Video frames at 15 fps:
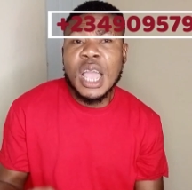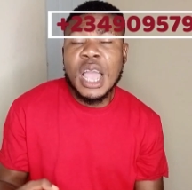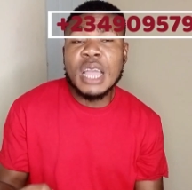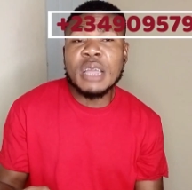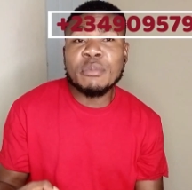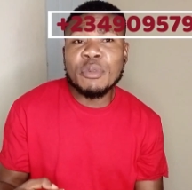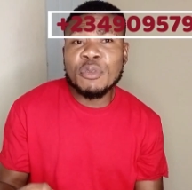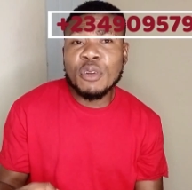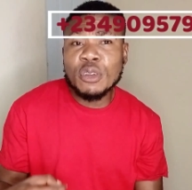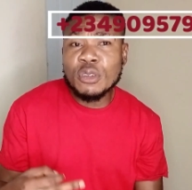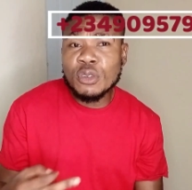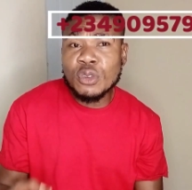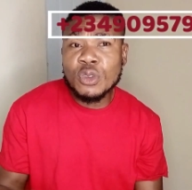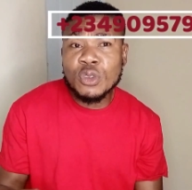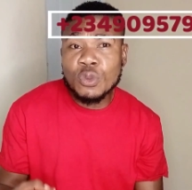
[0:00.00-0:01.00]
and before
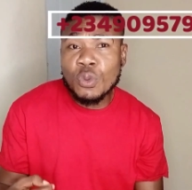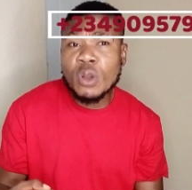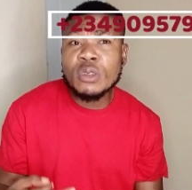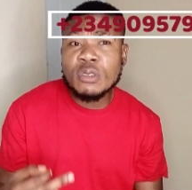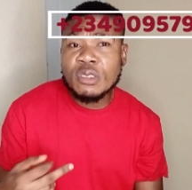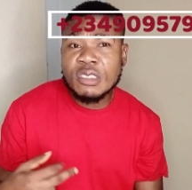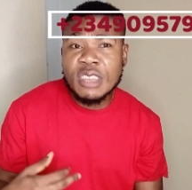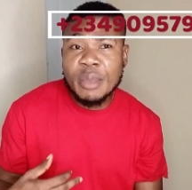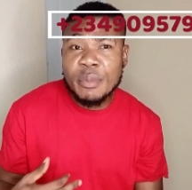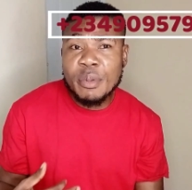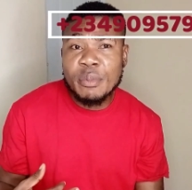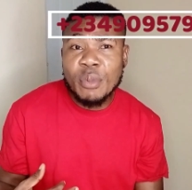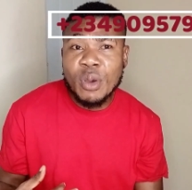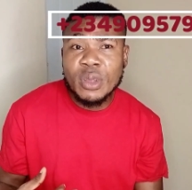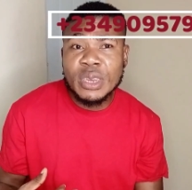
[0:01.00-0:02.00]
you know you want to send
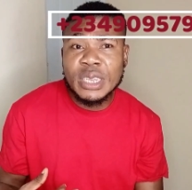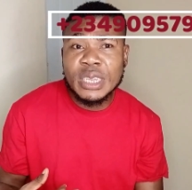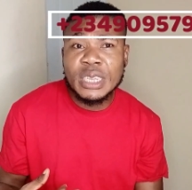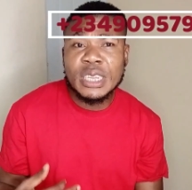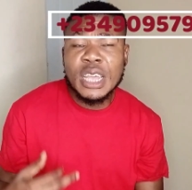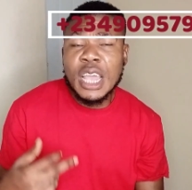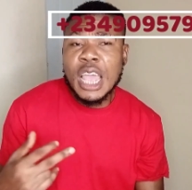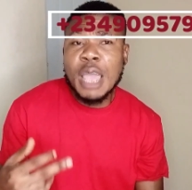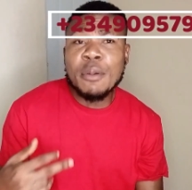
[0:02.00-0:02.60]
me money,